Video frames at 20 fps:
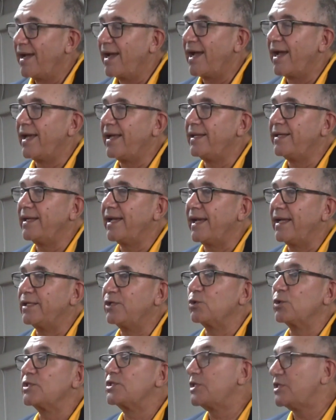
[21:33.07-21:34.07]
and
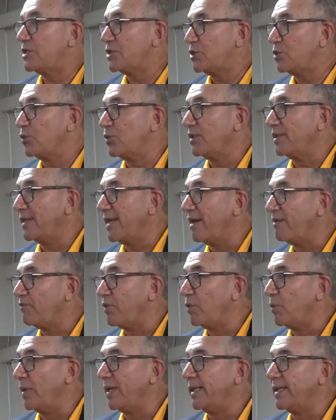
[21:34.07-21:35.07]
to assist you in
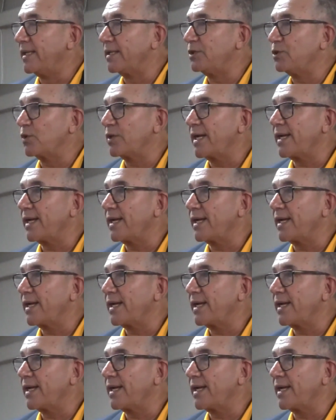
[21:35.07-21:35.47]
every way that you